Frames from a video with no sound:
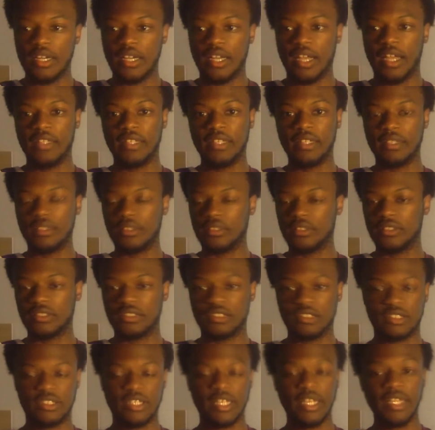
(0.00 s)
And then
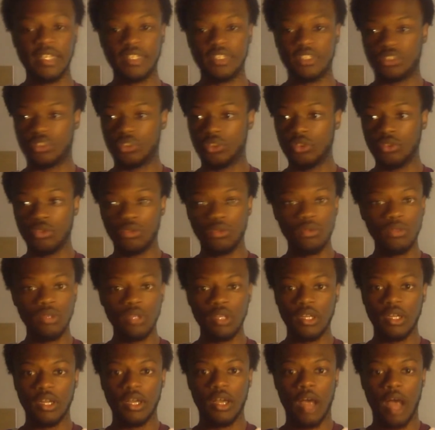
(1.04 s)
stage two,
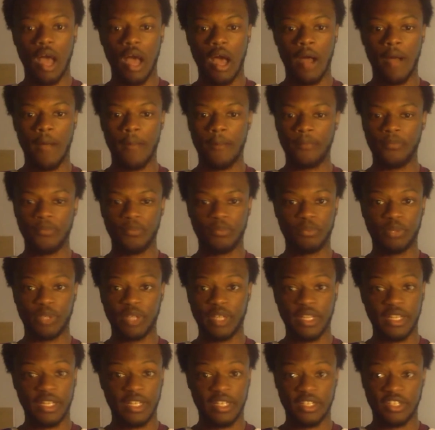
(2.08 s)

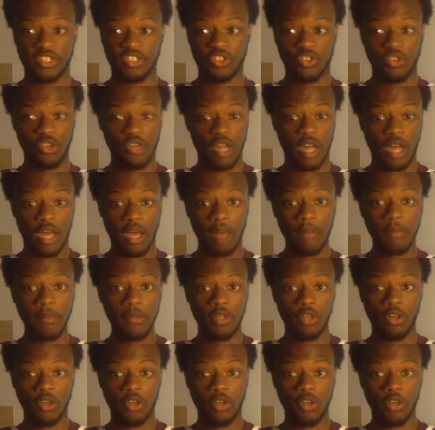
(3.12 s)
playing against Suriname,